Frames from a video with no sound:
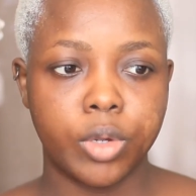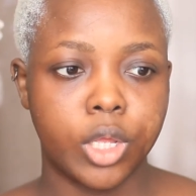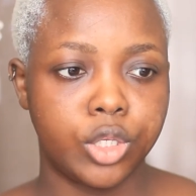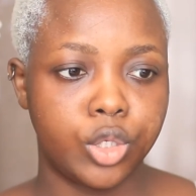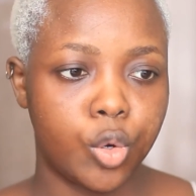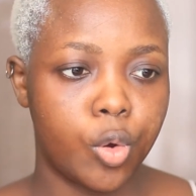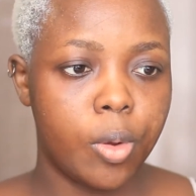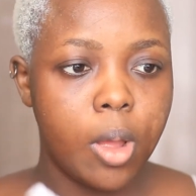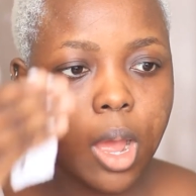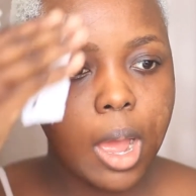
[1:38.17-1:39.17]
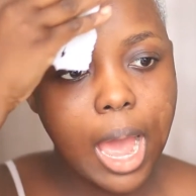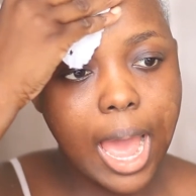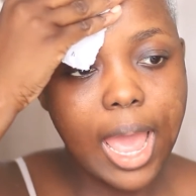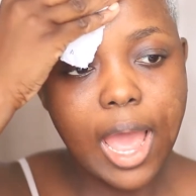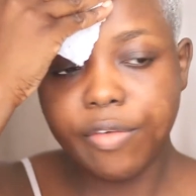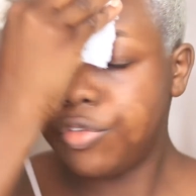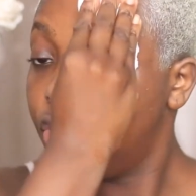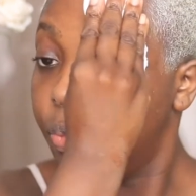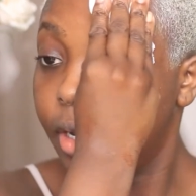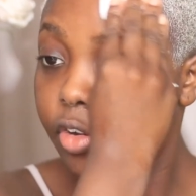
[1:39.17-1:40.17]
Okay, so I have
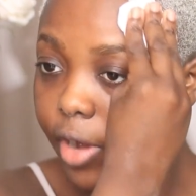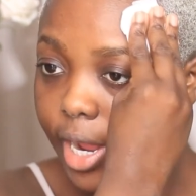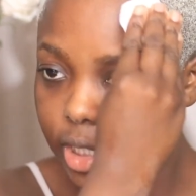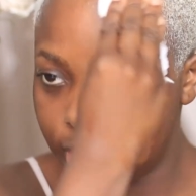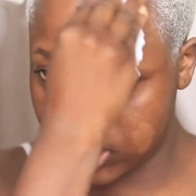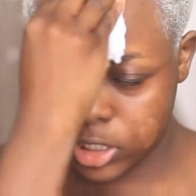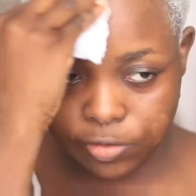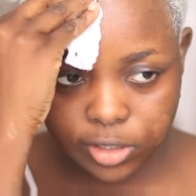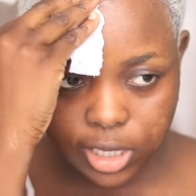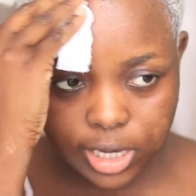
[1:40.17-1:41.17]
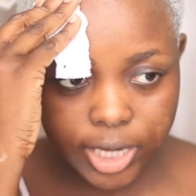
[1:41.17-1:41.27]
super dry sensitive skin.